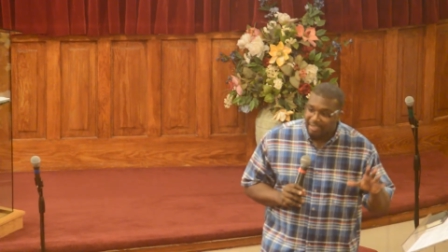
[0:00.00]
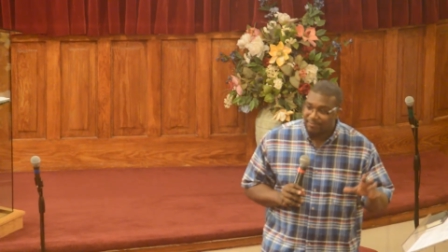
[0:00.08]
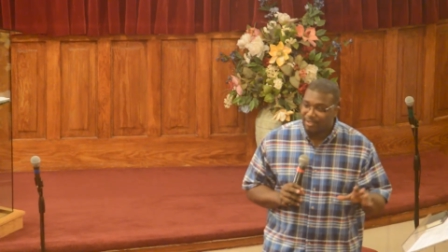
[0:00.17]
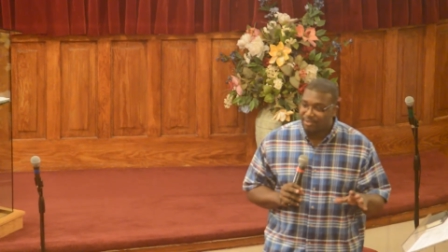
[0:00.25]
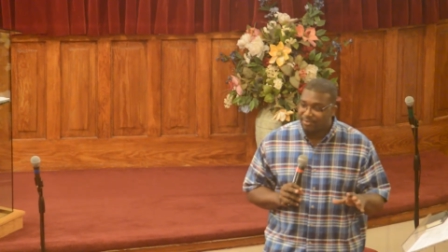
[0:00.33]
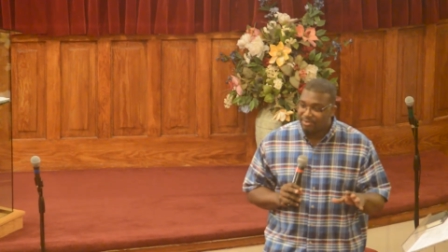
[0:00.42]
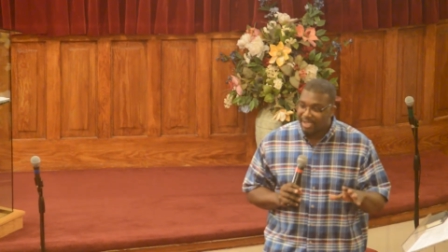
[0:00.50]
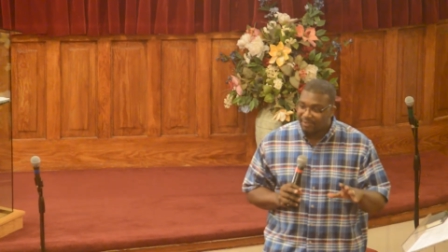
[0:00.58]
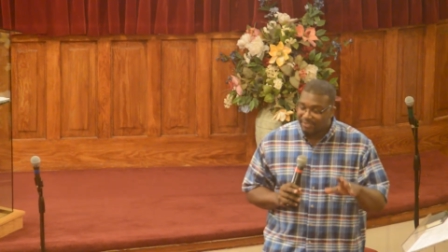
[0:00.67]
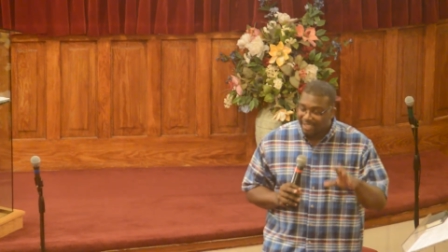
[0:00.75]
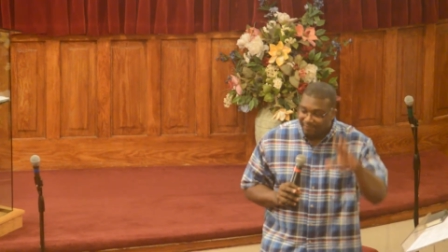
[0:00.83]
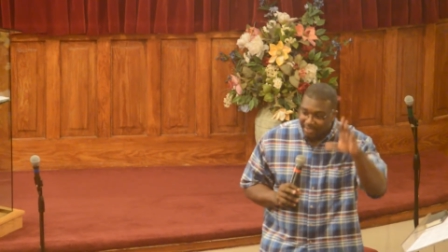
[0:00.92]
I mean, you, you have
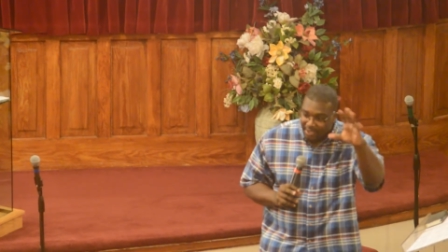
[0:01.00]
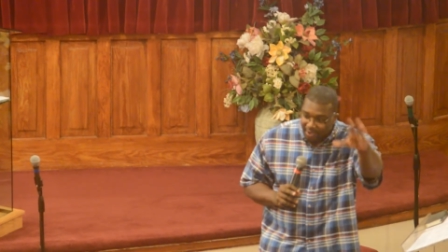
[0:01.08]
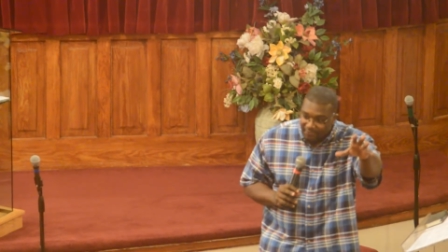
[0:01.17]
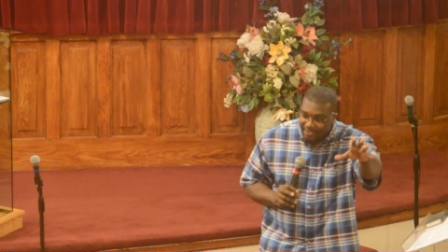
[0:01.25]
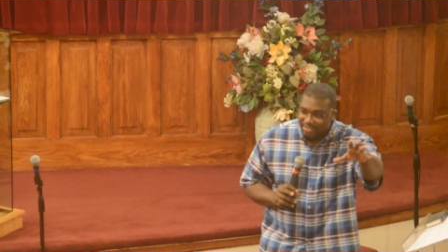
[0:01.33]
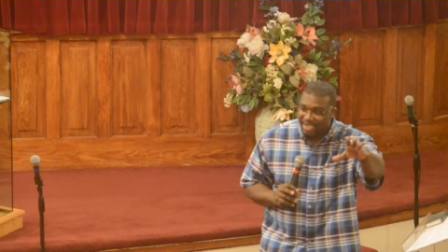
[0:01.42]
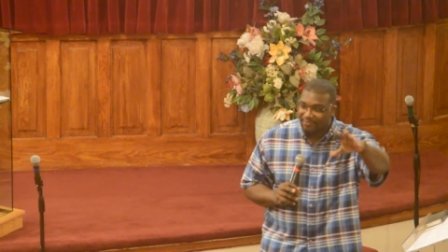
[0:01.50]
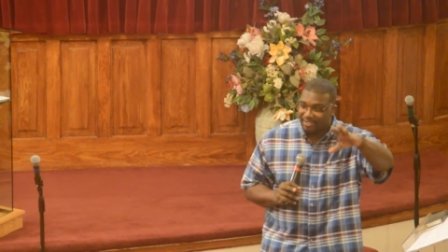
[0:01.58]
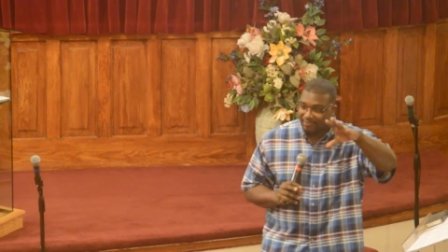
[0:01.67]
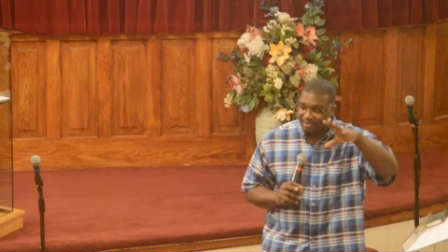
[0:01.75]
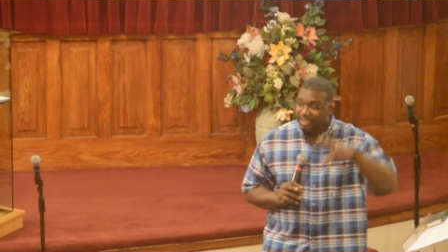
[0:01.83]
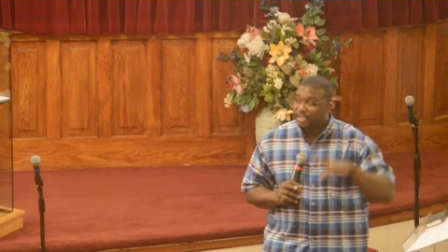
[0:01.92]
to have the offense, you have to
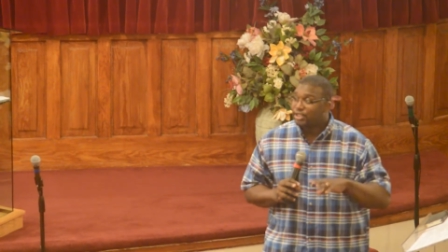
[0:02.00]
have the.